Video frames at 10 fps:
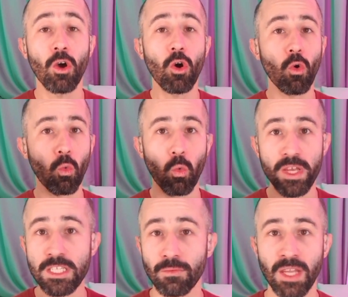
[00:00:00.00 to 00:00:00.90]

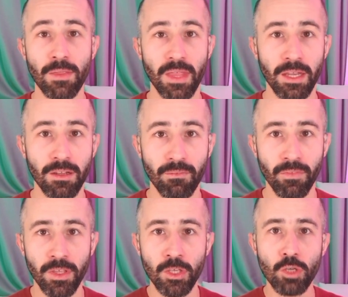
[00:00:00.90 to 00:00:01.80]
Once you've done that,
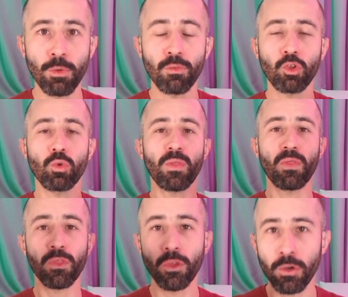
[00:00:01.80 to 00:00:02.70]
you move to a
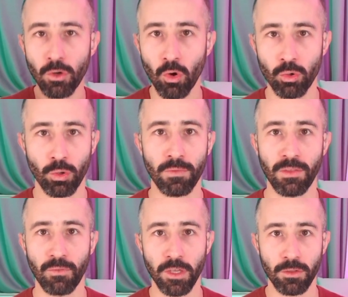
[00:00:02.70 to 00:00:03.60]
third order of
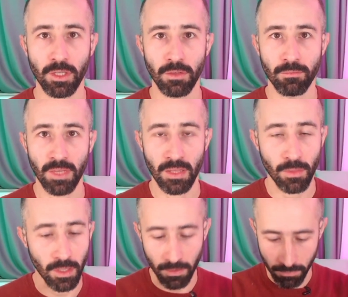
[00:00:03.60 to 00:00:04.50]
difficulty in
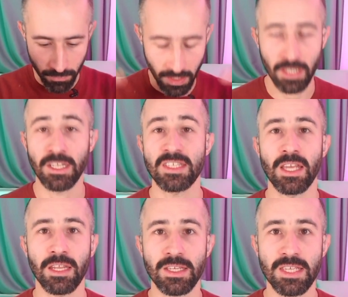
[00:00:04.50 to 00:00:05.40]
a
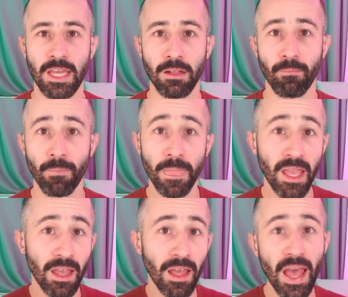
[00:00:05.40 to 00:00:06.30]
descending scale.
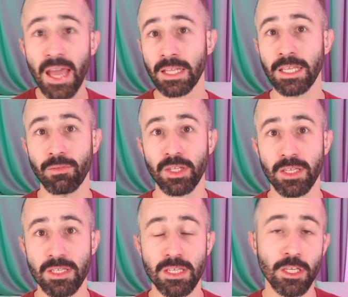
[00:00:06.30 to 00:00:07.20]

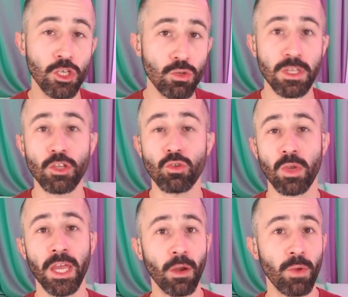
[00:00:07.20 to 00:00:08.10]
Activities you need to
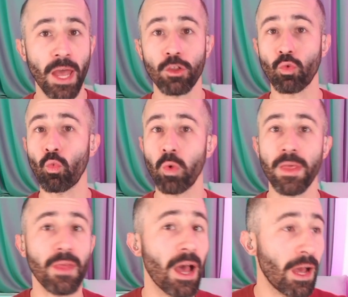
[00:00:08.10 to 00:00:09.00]
carry out
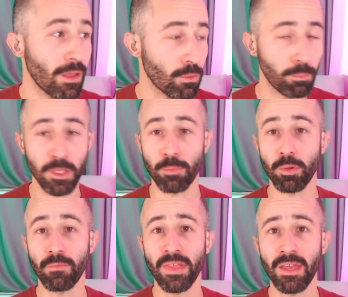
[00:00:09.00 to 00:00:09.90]
with other
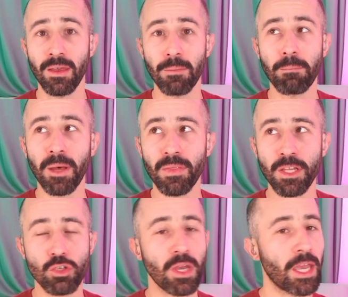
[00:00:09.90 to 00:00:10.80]
people, but that
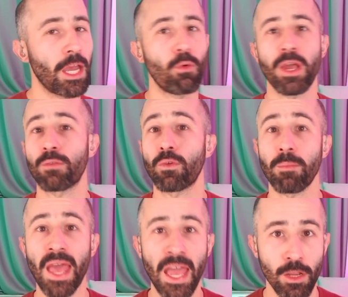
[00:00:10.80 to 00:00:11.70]
you can carry out
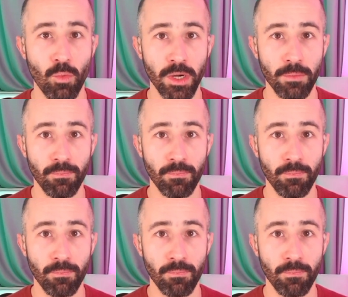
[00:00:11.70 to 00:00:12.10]
from anywhere.